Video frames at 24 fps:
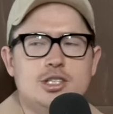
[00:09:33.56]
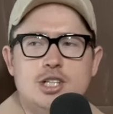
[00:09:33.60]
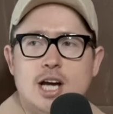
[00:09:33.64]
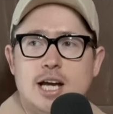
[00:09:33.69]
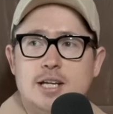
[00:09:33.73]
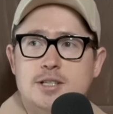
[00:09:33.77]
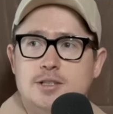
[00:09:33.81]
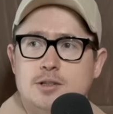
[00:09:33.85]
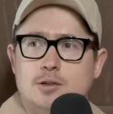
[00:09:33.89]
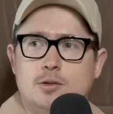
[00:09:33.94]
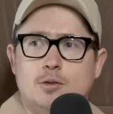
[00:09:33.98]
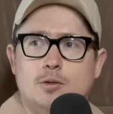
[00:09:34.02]

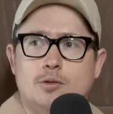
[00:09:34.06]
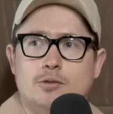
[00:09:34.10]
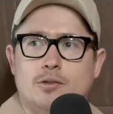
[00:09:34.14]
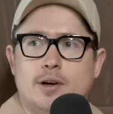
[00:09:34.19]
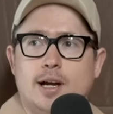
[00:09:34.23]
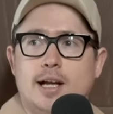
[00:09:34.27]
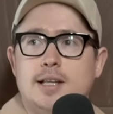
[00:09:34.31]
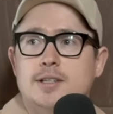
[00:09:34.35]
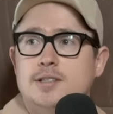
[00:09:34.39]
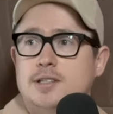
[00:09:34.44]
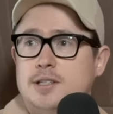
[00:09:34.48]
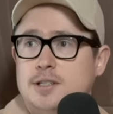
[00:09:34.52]
Jason Horne
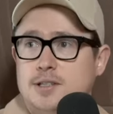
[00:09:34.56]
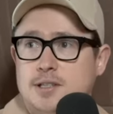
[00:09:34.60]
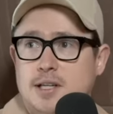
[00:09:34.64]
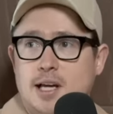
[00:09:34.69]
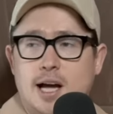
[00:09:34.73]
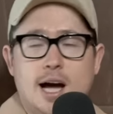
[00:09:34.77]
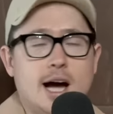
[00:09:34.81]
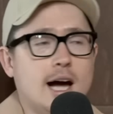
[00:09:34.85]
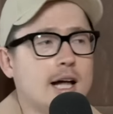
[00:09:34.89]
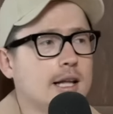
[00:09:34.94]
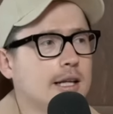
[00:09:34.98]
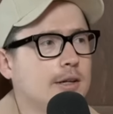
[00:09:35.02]
Francis,
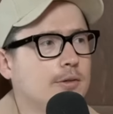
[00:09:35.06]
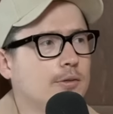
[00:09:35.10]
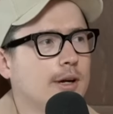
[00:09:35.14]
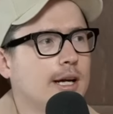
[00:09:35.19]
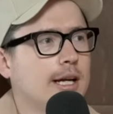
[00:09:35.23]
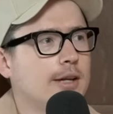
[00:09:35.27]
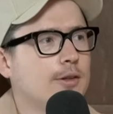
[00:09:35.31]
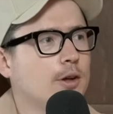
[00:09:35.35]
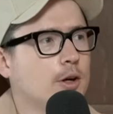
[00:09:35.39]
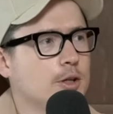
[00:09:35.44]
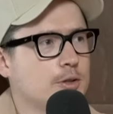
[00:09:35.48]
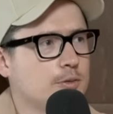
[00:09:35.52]
Harley
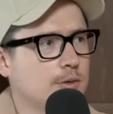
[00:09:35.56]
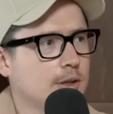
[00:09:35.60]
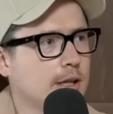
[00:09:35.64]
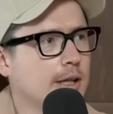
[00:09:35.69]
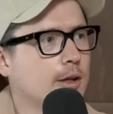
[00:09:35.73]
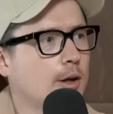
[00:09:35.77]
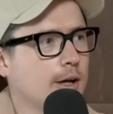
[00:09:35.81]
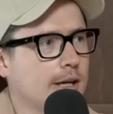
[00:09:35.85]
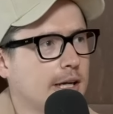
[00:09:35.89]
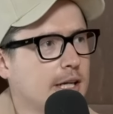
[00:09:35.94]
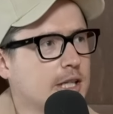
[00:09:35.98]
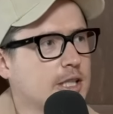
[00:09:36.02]
Reid, those really
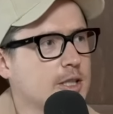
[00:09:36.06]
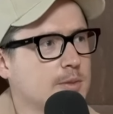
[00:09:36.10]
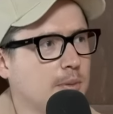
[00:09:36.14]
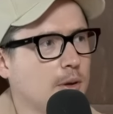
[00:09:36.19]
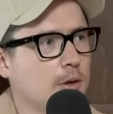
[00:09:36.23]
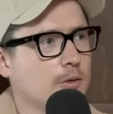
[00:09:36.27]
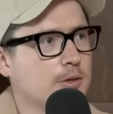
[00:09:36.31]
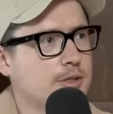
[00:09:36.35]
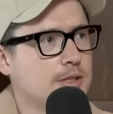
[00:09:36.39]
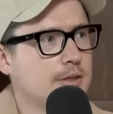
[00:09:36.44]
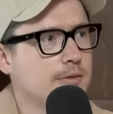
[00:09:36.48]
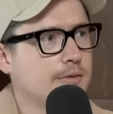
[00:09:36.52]
like
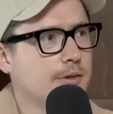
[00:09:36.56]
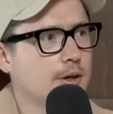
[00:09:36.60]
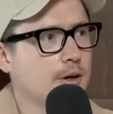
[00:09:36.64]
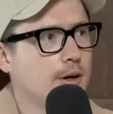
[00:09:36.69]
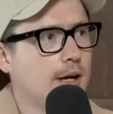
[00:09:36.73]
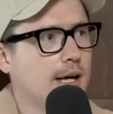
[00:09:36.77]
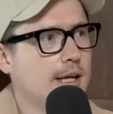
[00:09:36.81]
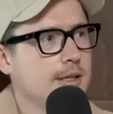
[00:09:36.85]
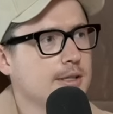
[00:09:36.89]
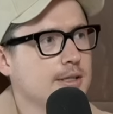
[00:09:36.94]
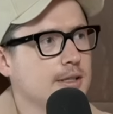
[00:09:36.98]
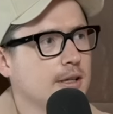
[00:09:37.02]
explosive
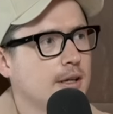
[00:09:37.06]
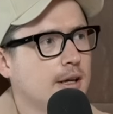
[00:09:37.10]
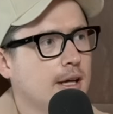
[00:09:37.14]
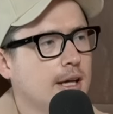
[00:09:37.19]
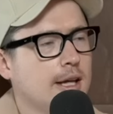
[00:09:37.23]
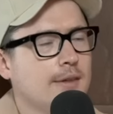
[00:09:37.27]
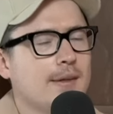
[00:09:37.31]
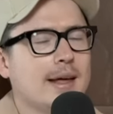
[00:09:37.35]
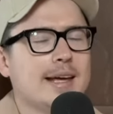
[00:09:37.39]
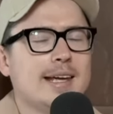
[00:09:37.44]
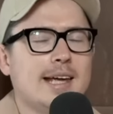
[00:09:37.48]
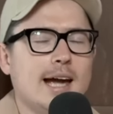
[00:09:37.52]
guys.
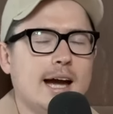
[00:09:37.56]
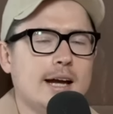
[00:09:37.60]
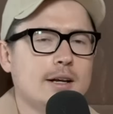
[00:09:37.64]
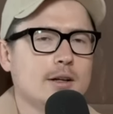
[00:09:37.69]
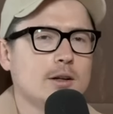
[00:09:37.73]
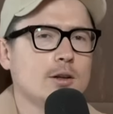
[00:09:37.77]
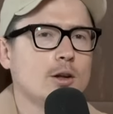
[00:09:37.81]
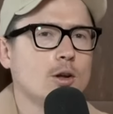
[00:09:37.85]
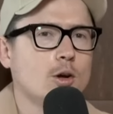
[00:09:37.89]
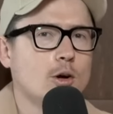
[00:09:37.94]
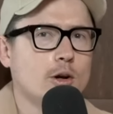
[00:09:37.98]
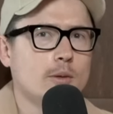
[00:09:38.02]
Mm. They gain a
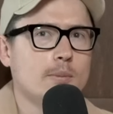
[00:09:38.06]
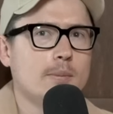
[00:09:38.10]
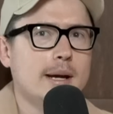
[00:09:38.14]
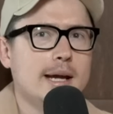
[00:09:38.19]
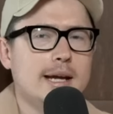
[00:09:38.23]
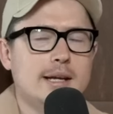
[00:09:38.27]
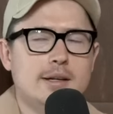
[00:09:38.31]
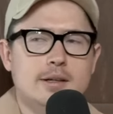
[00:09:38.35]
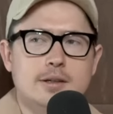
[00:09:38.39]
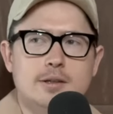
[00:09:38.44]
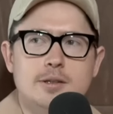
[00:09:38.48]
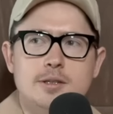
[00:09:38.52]
lot of
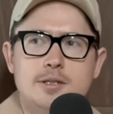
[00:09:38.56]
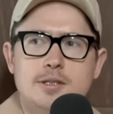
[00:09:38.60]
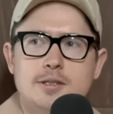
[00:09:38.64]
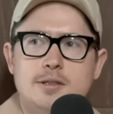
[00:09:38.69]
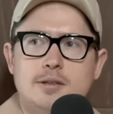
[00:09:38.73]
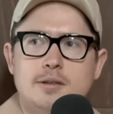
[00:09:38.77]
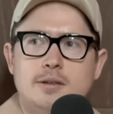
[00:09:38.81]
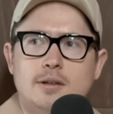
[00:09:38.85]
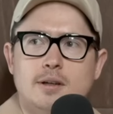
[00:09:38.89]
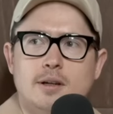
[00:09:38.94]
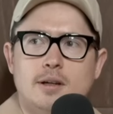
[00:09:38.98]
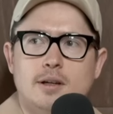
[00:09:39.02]

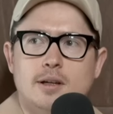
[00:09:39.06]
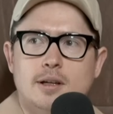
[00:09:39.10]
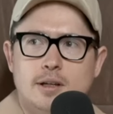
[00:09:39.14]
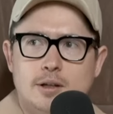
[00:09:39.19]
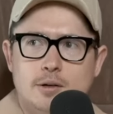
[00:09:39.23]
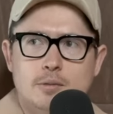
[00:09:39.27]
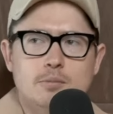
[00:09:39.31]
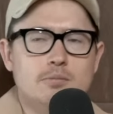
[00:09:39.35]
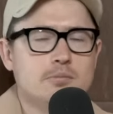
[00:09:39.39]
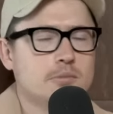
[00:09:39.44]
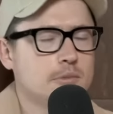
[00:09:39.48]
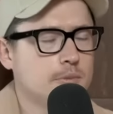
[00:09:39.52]
meters,
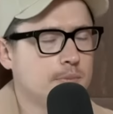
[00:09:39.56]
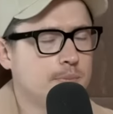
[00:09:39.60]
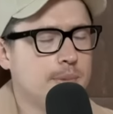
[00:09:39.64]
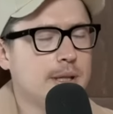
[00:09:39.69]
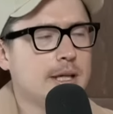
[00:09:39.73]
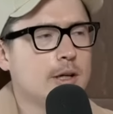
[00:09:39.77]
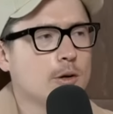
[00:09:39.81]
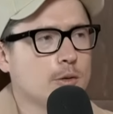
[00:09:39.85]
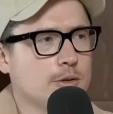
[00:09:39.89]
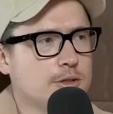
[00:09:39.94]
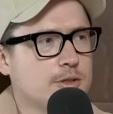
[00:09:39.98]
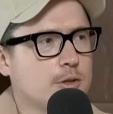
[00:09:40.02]

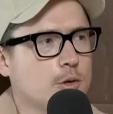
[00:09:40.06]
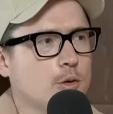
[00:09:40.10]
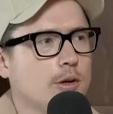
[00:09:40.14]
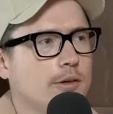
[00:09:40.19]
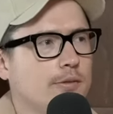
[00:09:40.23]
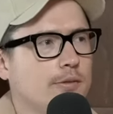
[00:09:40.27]
big on score